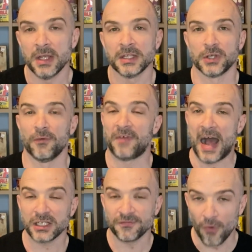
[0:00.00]
So
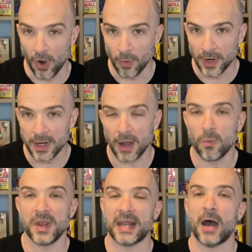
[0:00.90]
fast forward,
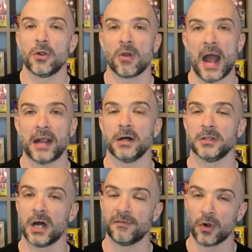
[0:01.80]
we now crack a
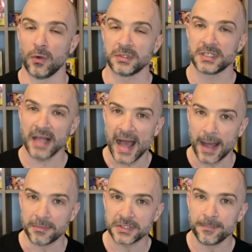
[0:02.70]
lot of our own
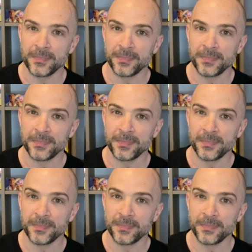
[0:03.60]
slabs.